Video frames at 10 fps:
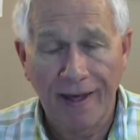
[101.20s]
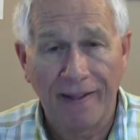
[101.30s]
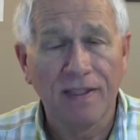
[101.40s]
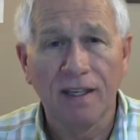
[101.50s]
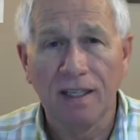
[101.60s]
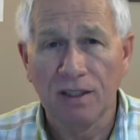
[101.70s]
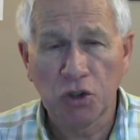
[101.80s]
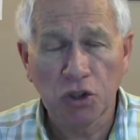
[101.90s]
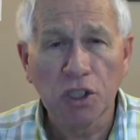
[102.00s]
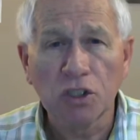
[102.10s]
the
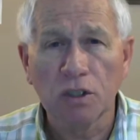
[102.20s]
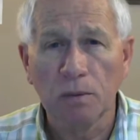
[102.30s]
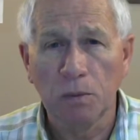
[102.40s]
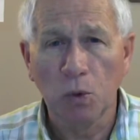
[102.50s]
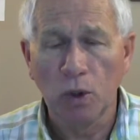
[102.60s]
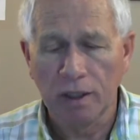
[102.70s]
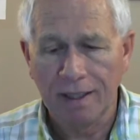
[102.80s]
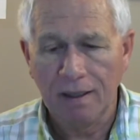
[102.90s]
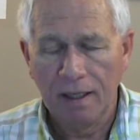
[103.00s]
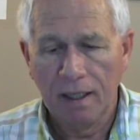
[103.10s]
system
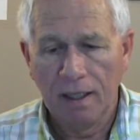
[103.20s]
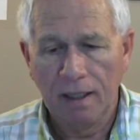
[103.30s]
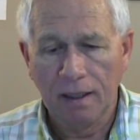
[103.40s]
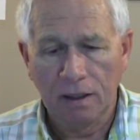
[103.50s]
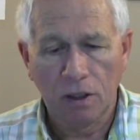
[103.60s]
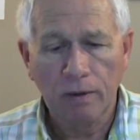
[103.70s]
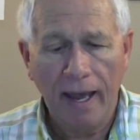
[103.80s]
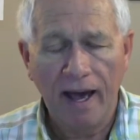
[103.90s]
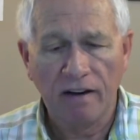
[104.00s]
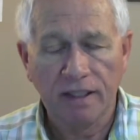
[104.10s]
would
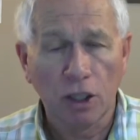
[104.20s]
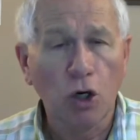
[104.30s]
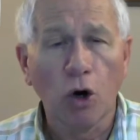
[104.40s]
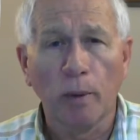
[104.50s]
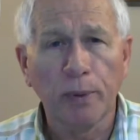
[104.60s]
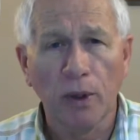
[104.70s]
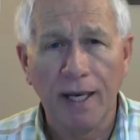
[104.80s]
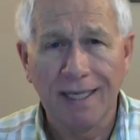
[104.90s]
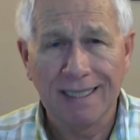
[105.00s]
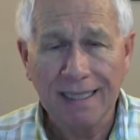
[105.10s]
have
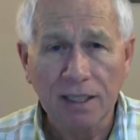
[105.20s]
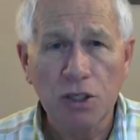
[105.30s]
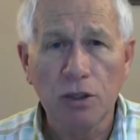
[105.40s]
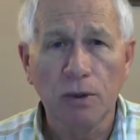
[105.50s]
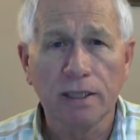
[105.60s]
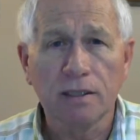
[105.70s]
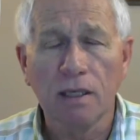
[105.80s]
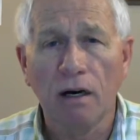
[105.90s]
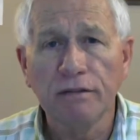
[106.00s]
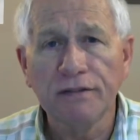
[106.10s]
incorporated into
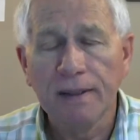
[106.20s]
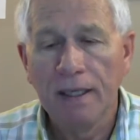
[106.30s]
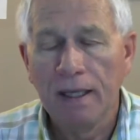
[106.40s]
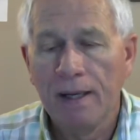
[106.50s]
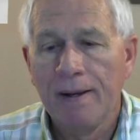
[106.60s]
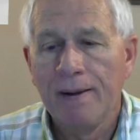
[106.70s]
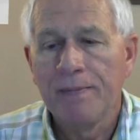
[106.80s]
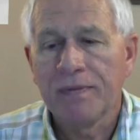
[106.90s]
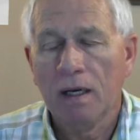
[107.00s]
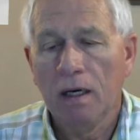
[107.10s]
itself,
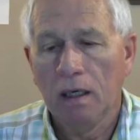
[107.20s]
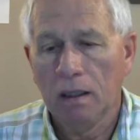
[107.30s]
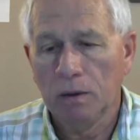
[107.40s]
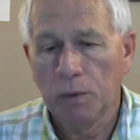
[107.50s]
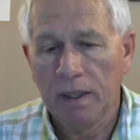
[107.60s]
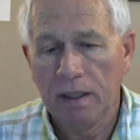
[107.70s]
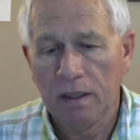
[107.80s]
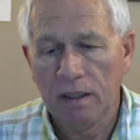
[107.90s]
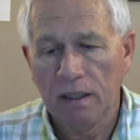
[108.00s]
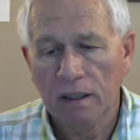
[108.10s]

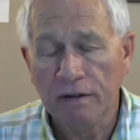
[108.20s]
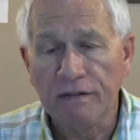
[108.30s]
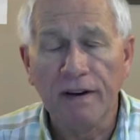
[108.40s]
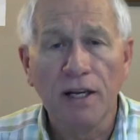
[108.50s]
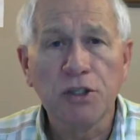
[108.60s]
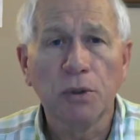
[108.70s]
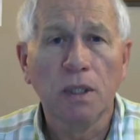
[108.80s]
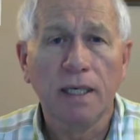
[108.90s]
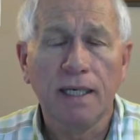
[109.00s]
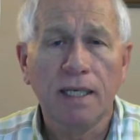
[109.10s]
we
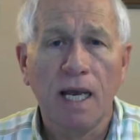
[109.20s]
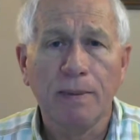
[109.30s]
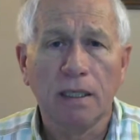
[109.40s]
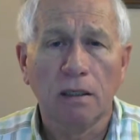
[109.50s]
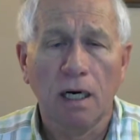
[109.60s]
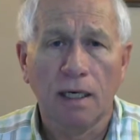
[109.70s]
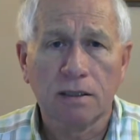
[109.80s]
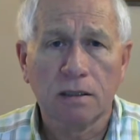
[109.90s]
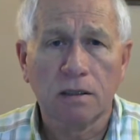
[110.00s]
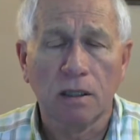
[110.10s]
eventually came
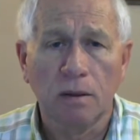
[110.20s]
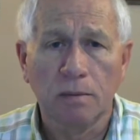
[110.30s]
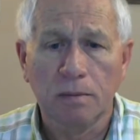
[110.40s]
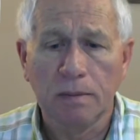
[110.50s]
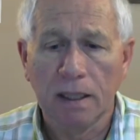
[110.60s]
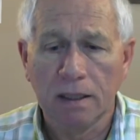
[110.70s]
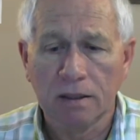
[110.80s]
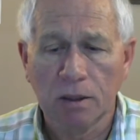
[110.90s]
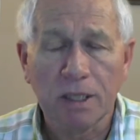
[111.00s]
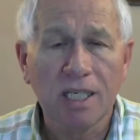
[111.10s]
across
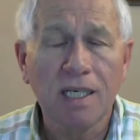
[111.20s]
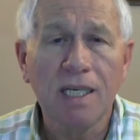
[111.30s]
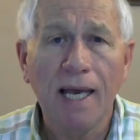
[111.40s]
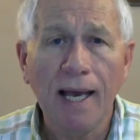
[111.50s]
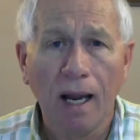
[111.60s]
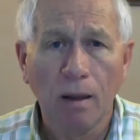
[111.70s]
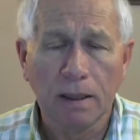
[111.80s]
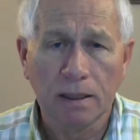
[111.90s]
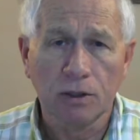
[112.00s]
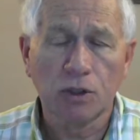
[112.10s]
some key
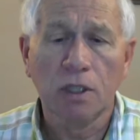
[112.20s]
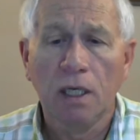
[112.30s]
elements,